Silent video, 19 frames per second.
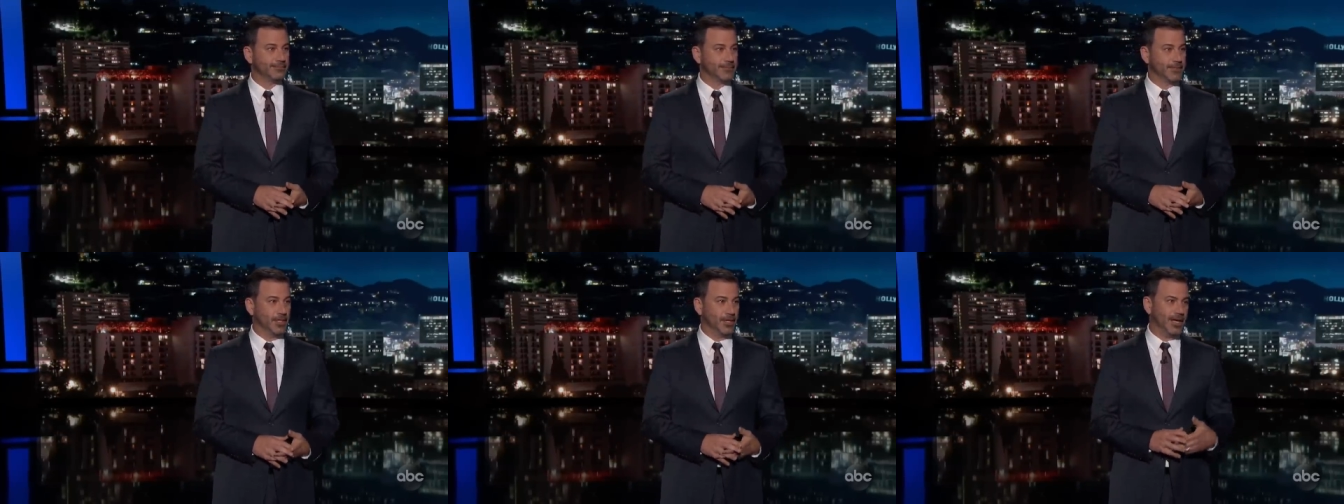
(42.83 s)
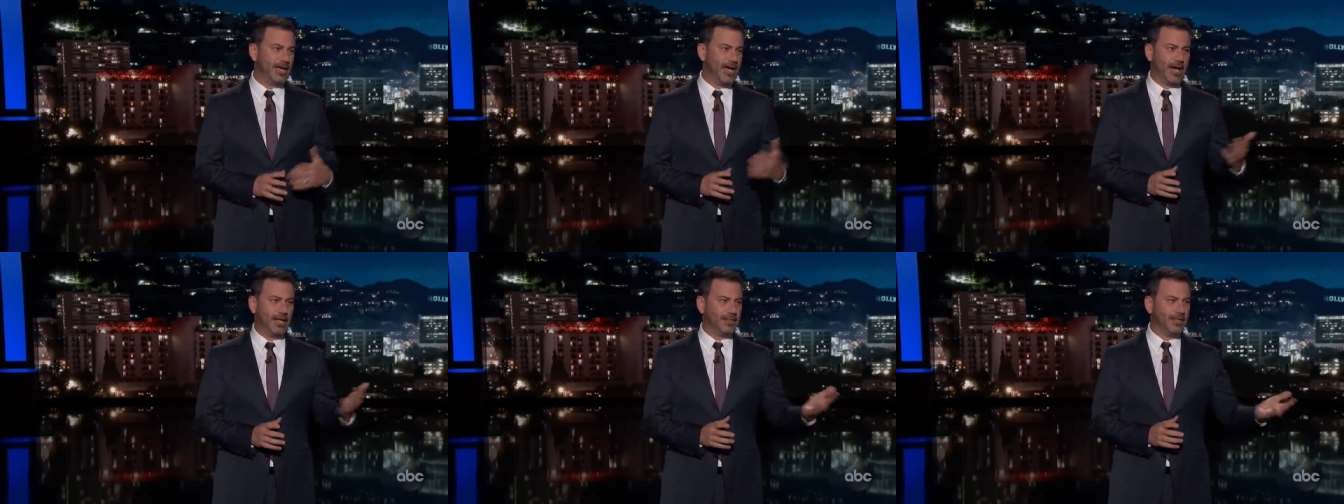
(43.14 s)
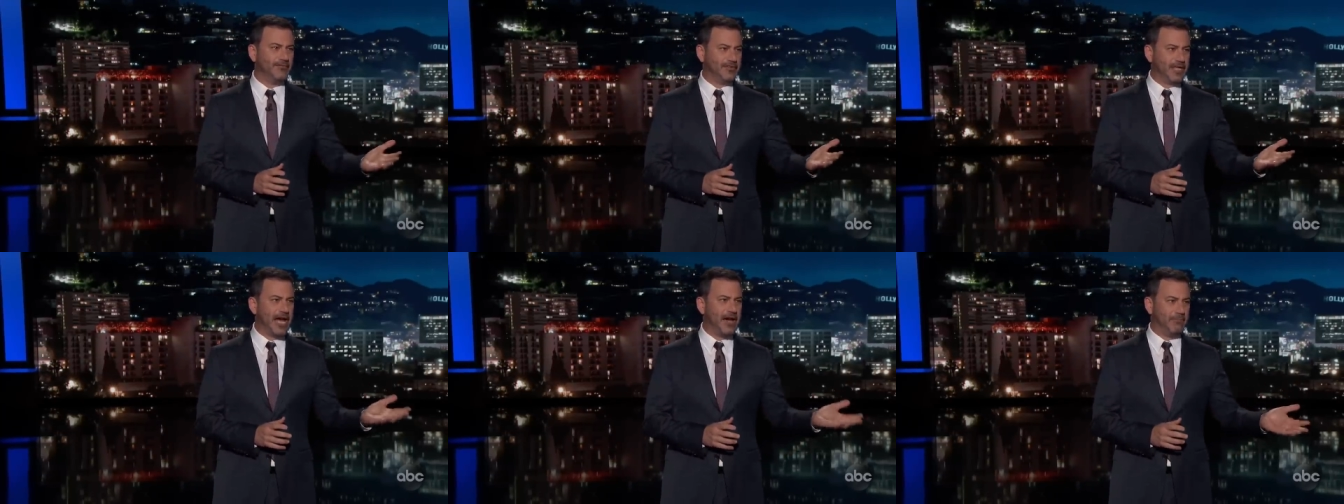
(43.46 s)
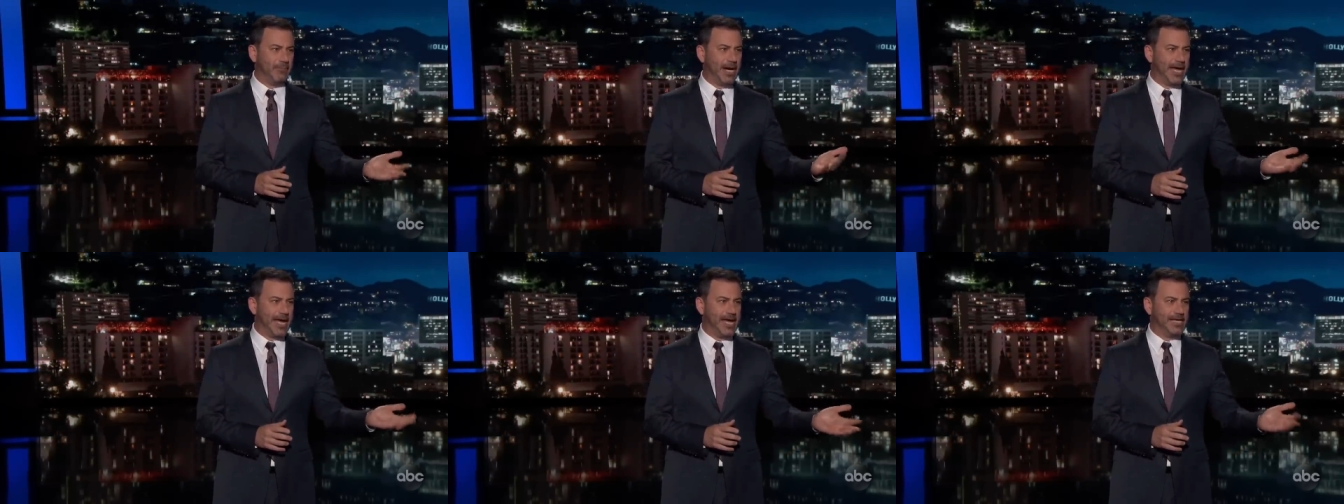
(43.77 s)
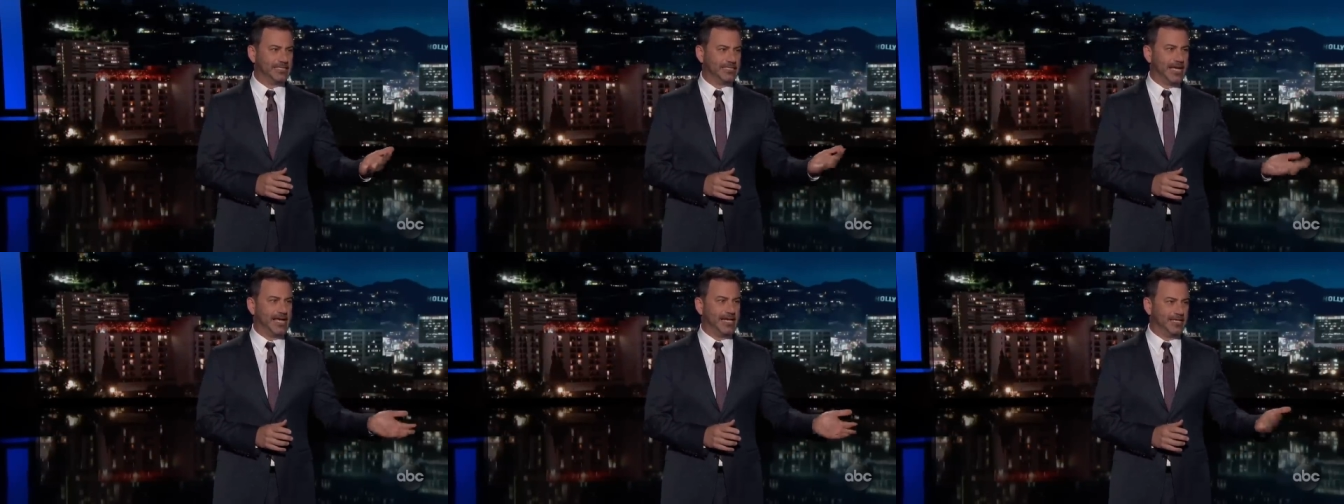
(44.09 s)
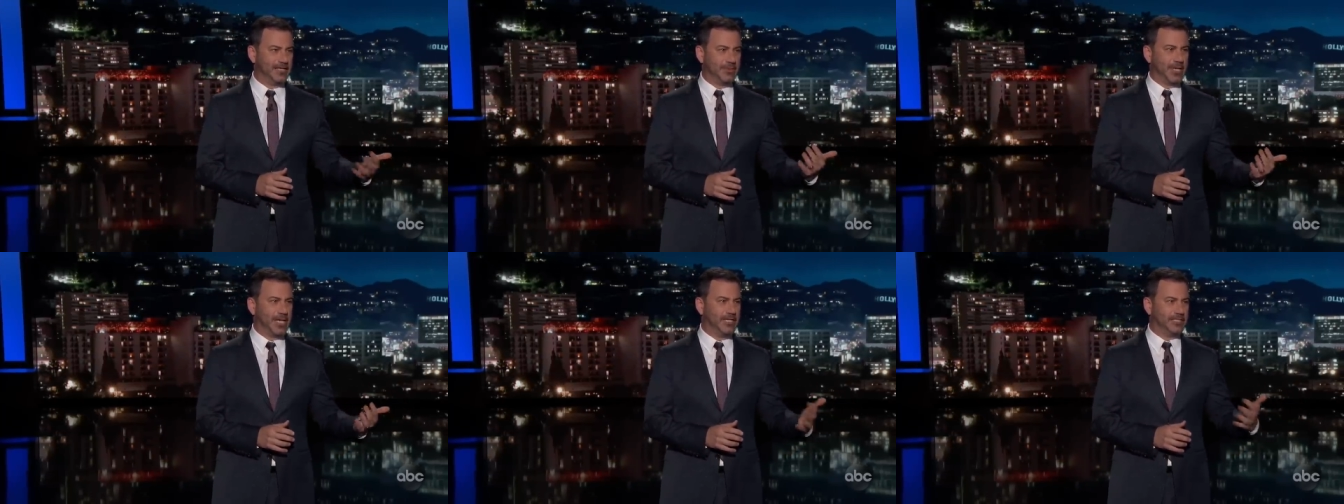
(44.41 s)
Well, yeah, I'd love to have my ass
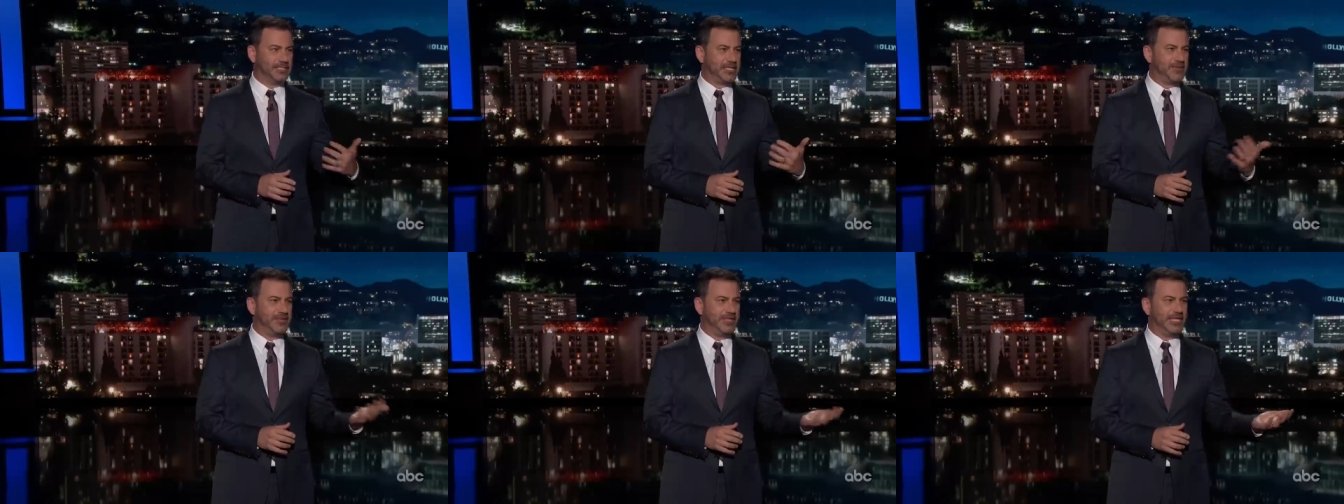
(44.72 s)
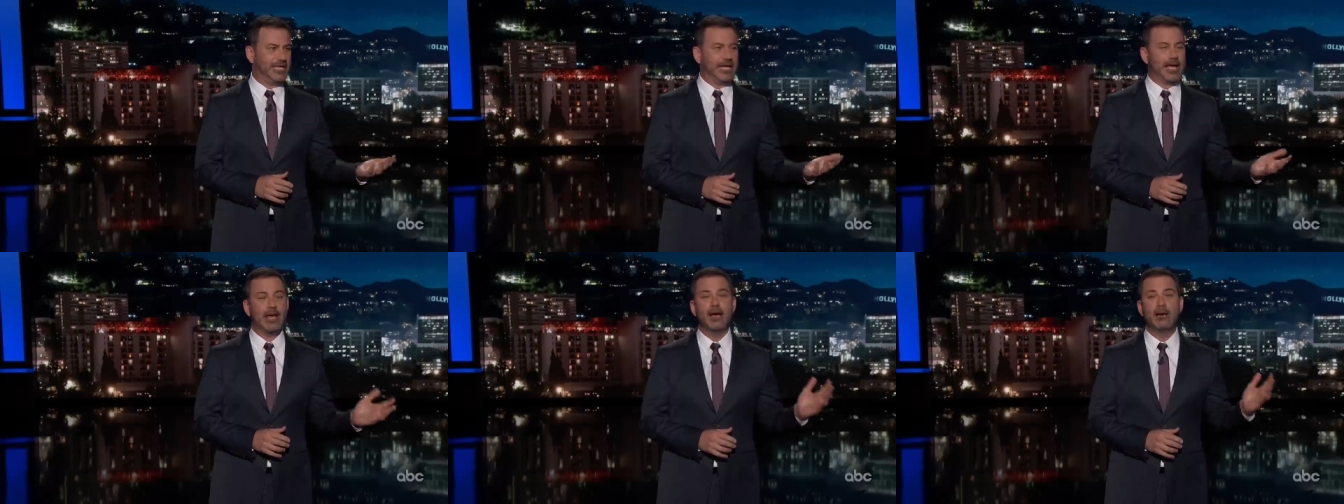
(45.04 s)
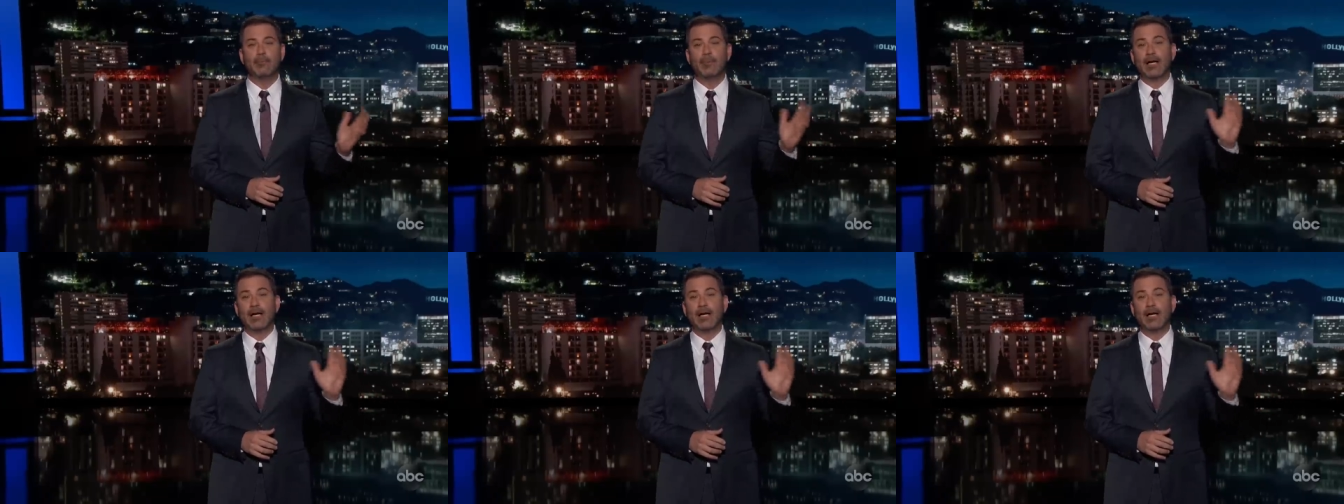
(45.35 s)
handed to me on TV today.